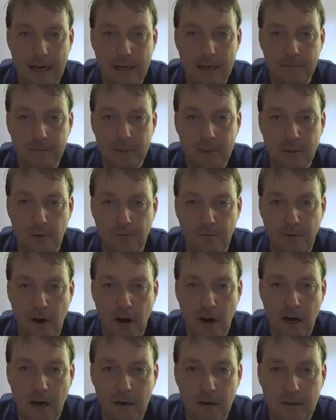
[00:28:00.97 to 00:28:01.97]
So
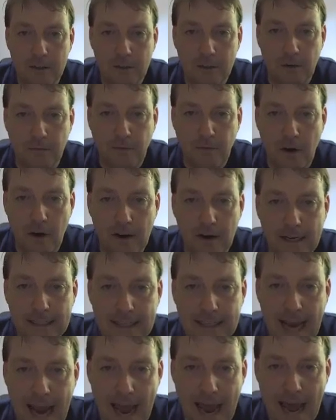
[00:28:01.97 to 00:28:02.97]
far it's
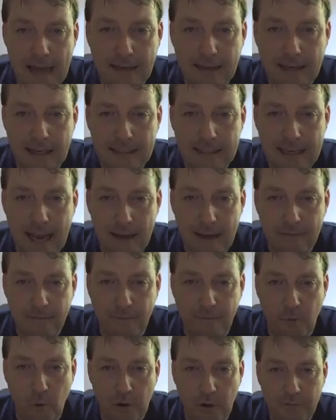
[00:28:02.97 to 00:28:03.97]
had
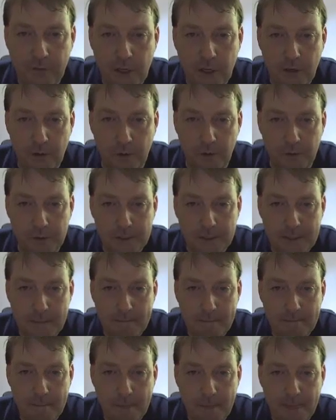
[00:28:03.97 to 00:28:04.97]
4 views.
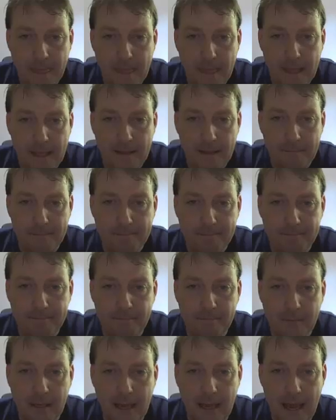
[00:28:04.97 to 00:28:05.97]

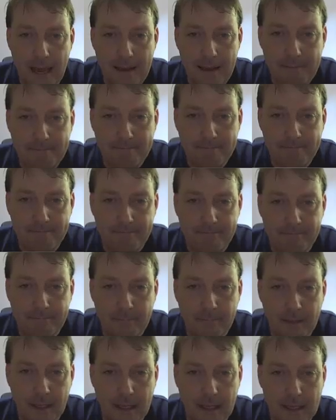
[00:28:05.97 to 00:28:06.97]
Okay,
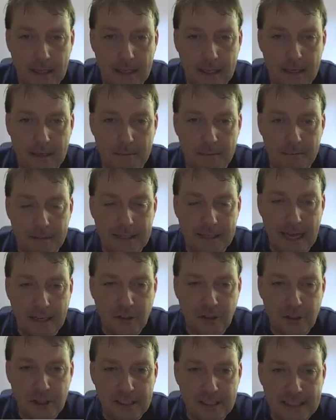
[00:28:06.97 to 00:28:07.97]
but
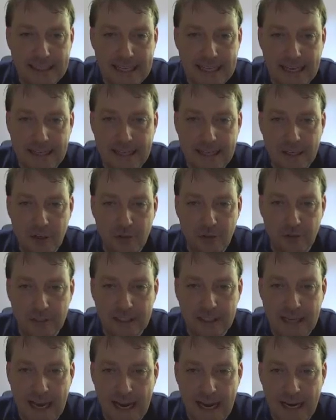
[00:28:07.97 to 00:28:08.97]
that's just the initial
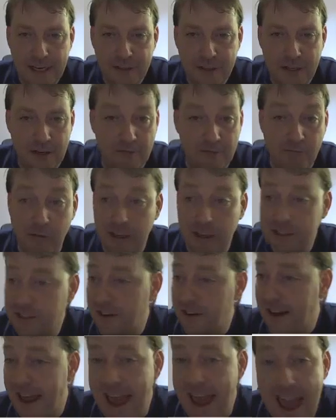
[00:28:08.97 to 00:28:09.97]
stage of what's
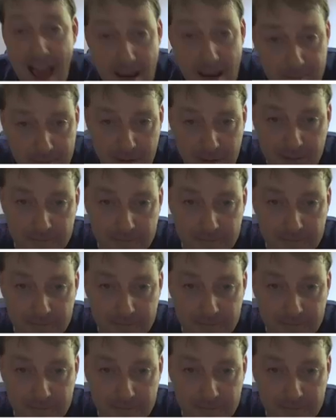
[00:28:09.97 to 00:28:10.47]
going to happen.